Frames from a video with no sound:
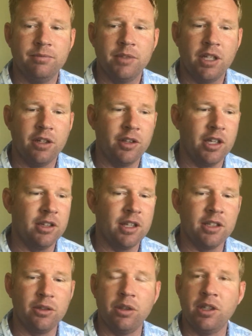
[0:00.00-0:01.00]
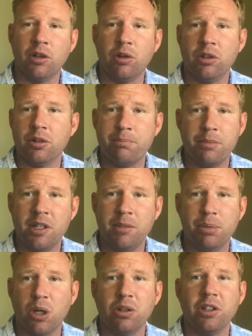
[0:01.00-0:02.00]
You know, they do the whole
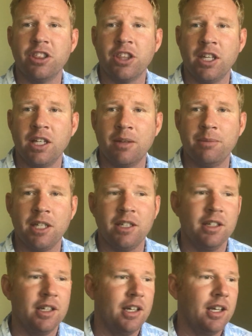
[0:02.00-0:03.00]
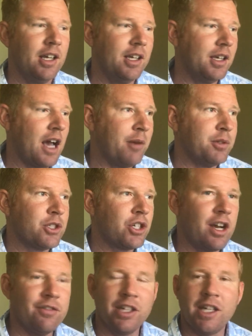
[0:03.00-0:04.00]
Ebola thing. I mean, I was
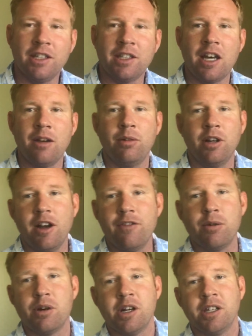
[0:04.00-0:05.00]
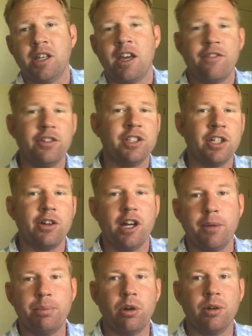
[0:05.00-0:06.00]
traveling at the time where every single
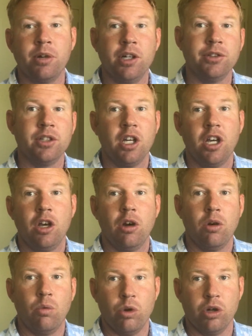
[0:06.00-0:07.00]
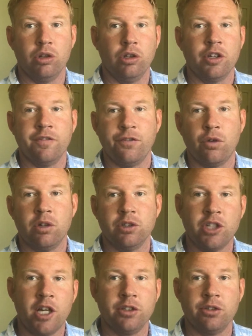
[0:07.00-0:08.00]
airport was, we're looking for
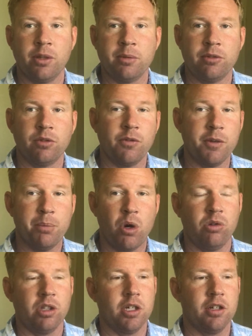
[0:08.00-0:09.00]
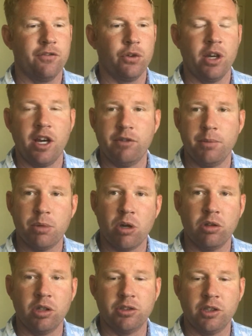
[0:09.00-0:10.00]
signs and symptoms of Ebola. If you have
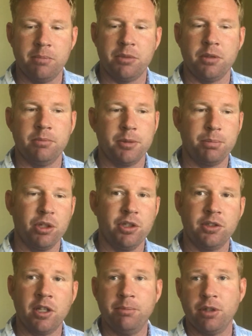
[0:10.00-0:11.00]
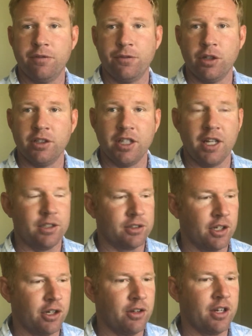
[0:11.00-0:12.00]
Ebola symptoms, please come to the front
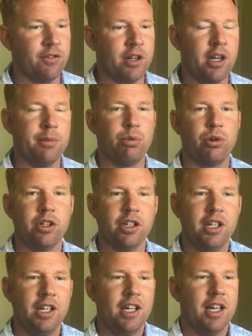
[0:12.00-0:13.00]
desk, you know, at every airport.